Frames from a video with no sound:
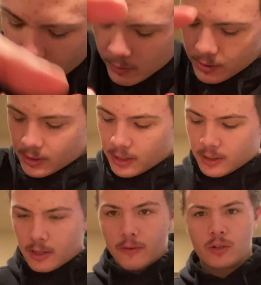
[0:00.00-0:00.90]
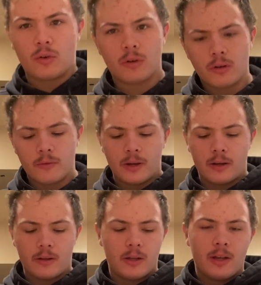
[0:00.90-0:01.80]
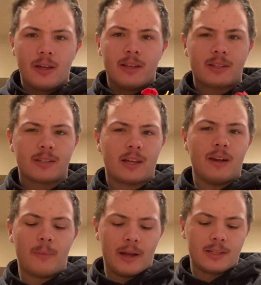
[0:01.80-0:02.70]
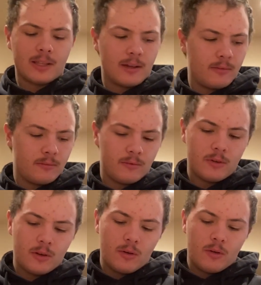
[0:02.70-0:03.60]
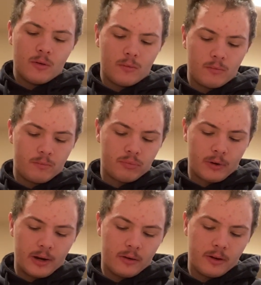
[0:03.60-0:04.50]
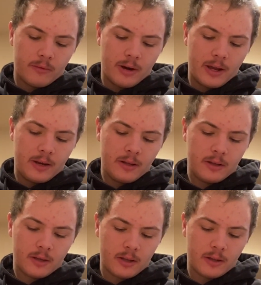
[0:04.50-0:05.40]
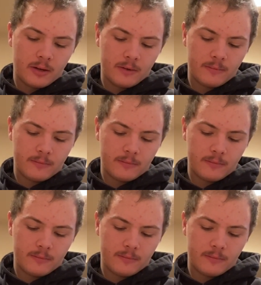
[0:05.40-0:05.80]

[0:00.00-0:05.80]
Whereas this guy's kind of a darker red. This guy's kind of back to that brighter red color.